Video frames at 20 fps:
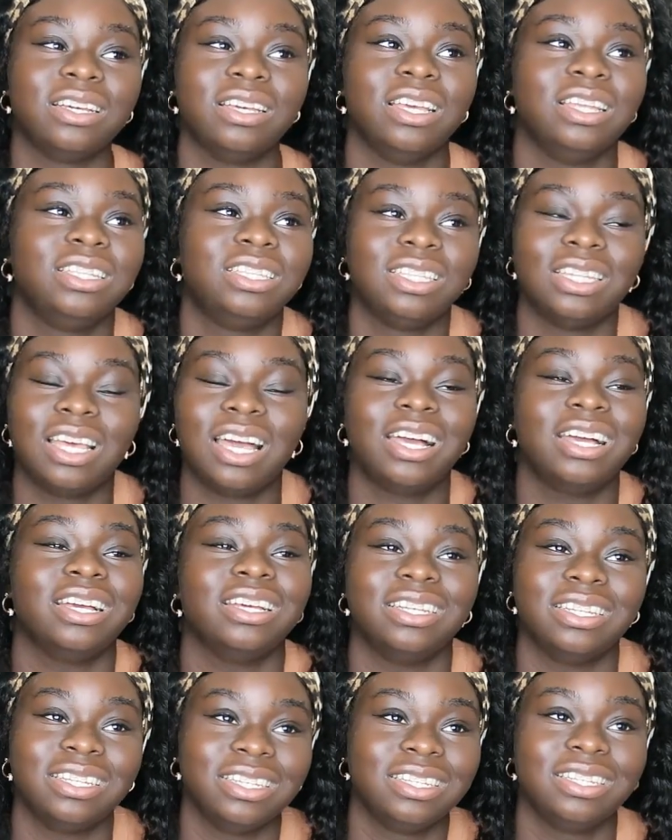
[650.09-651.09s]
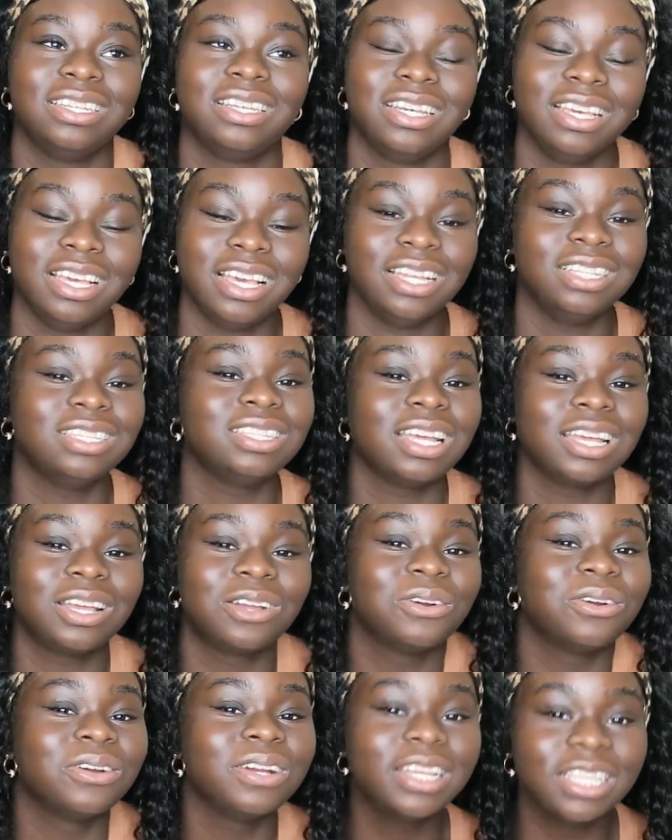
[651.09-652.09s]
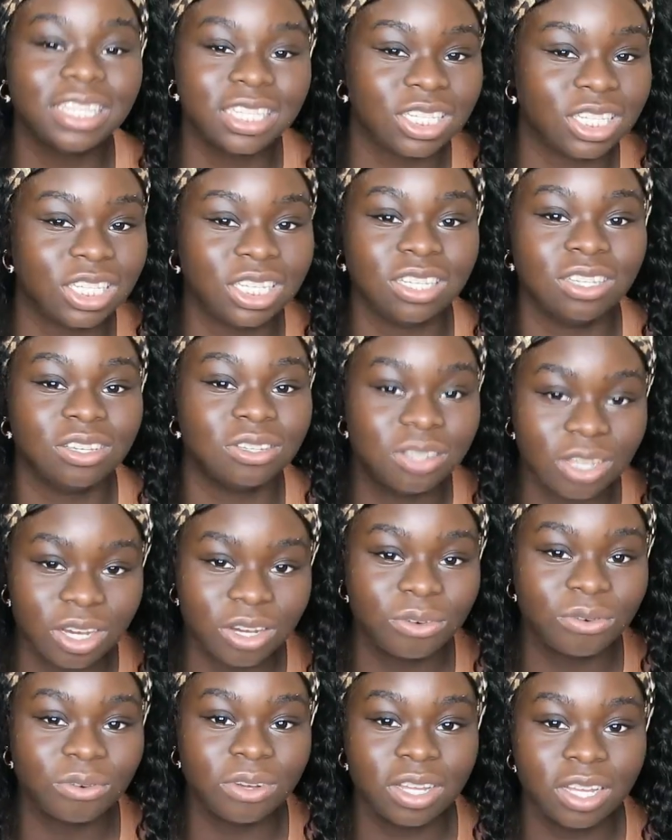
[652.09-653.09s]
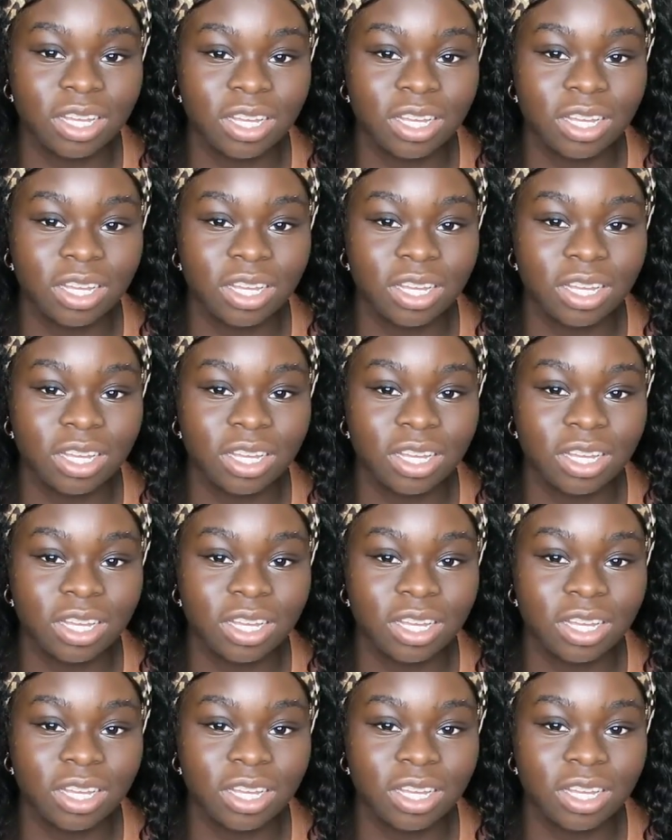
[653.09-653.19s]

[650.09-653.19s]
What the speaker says: it's like cringy, you know?